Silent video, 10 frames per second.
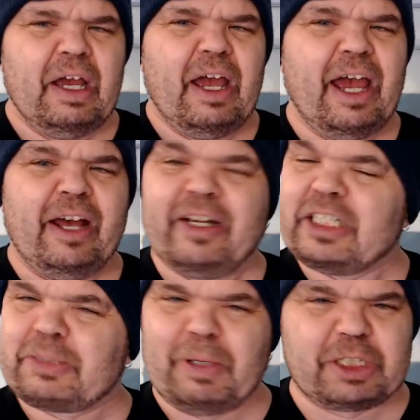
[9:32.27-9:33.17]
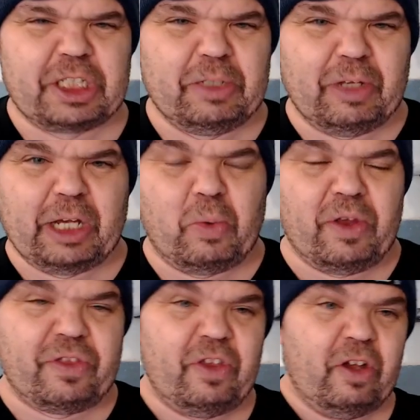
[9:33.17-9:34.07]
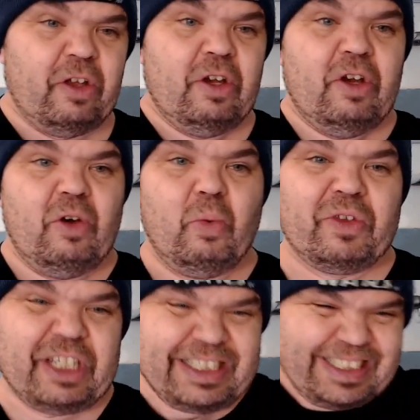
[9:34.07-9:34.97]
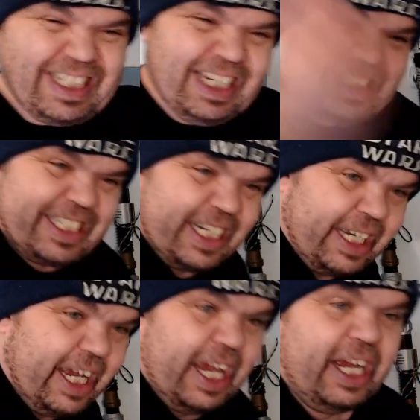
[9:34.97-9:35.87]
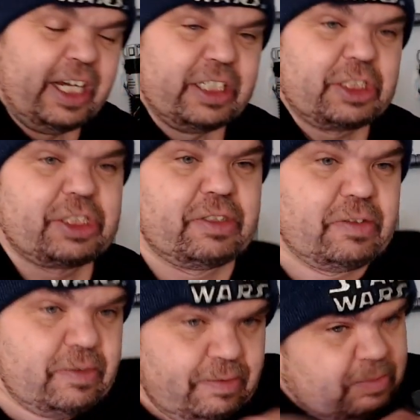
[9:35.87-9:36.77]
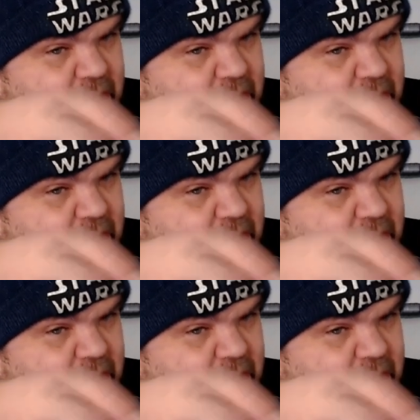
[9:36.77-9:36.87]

and especially like with the slicing and the